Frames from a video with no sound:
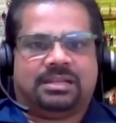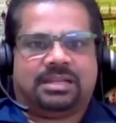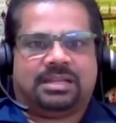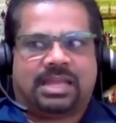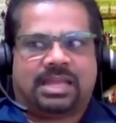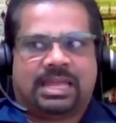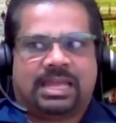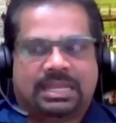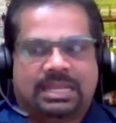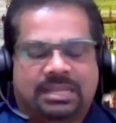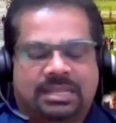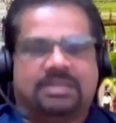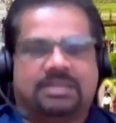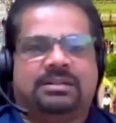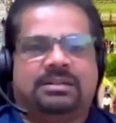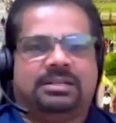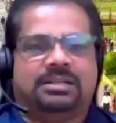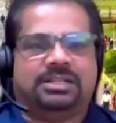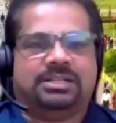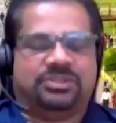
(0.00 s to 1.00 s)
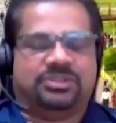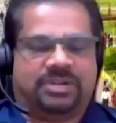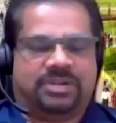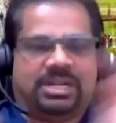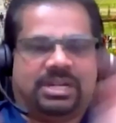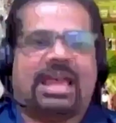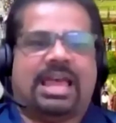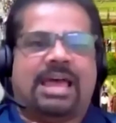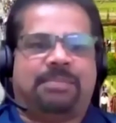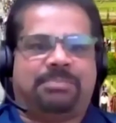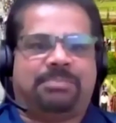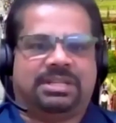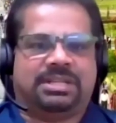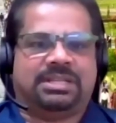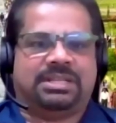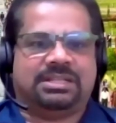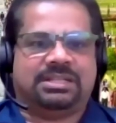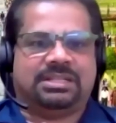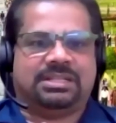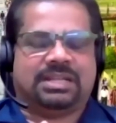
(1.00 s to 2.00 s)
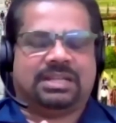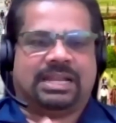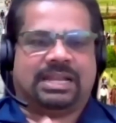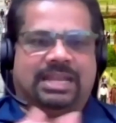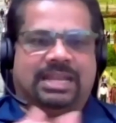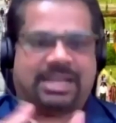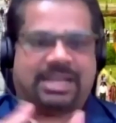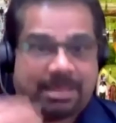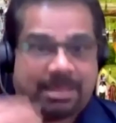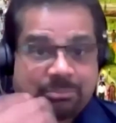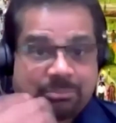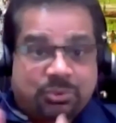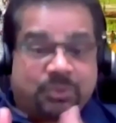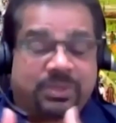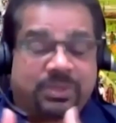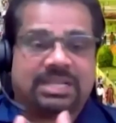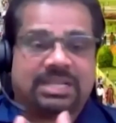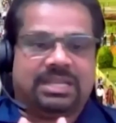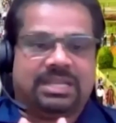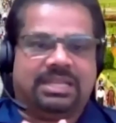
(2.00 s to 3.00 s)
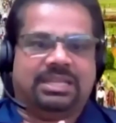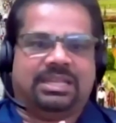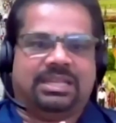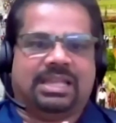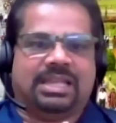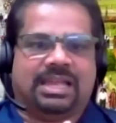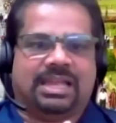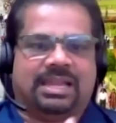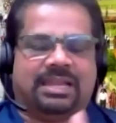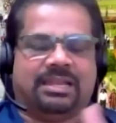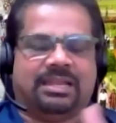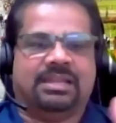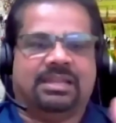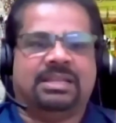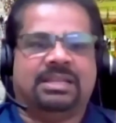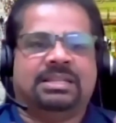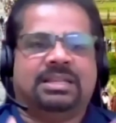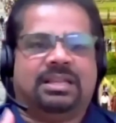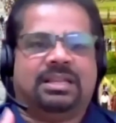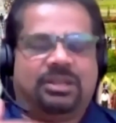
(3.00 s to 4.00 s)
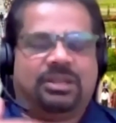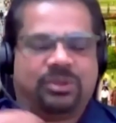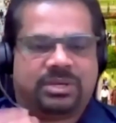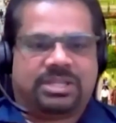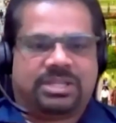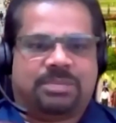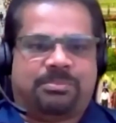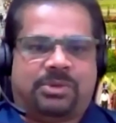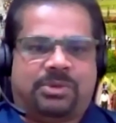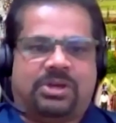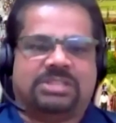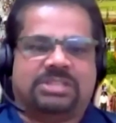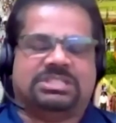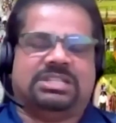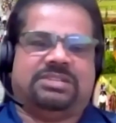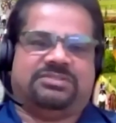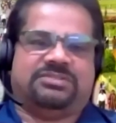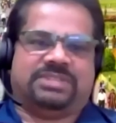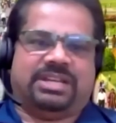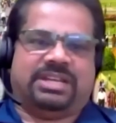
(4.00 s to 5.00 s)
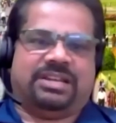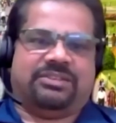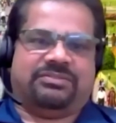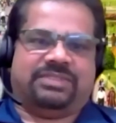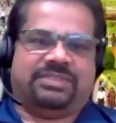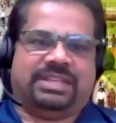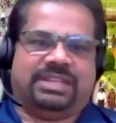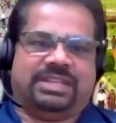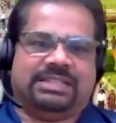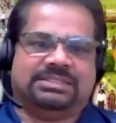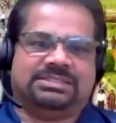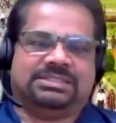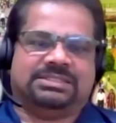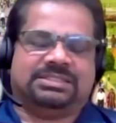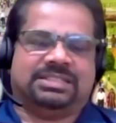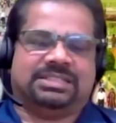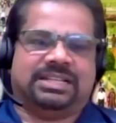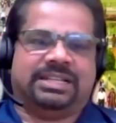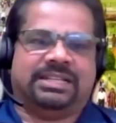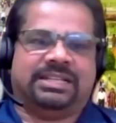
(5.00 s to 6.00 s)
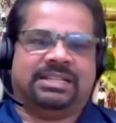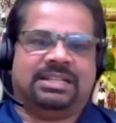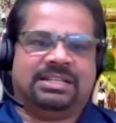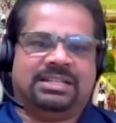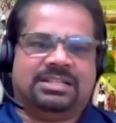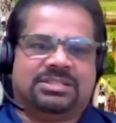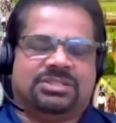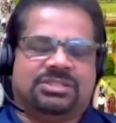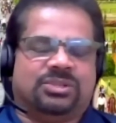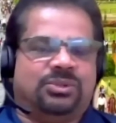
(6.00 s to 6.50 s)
and learn to adapt and adapt quickly and look at the positive side of things, right? So